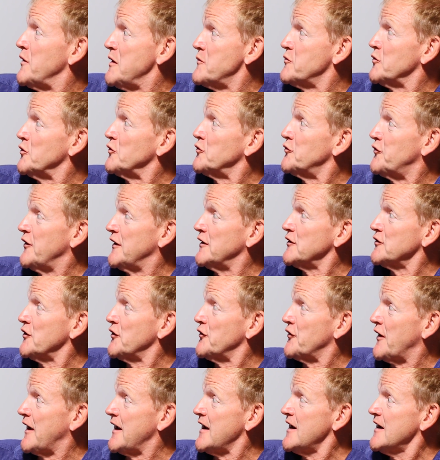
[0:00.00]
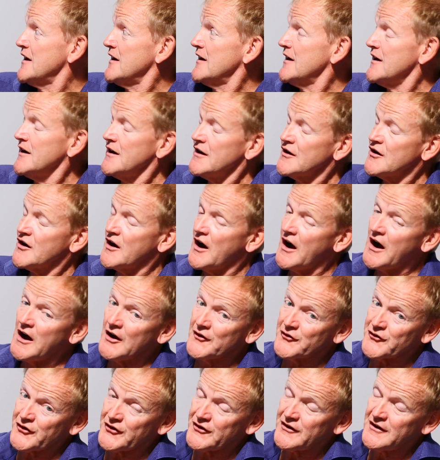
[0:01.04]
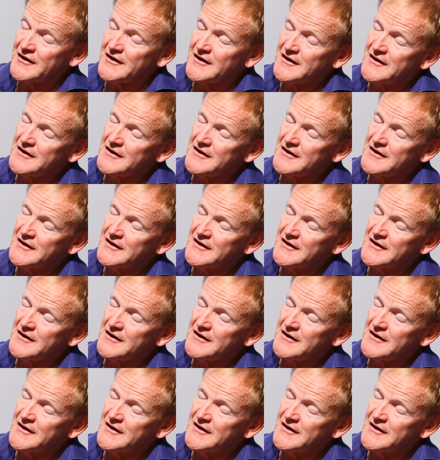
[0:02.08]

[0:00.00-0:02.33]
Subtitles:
People feel that they can't